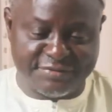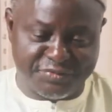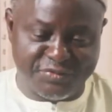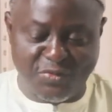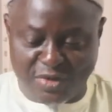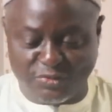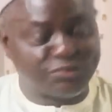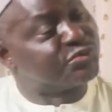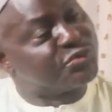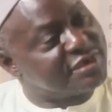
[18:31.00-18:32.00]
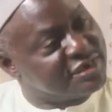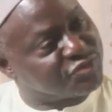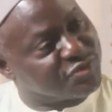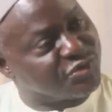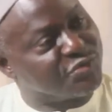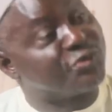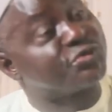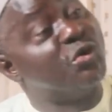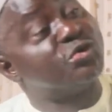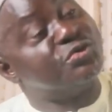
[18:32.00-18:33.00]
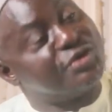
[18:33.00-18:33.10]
if you don't want us to do it this way, you must go to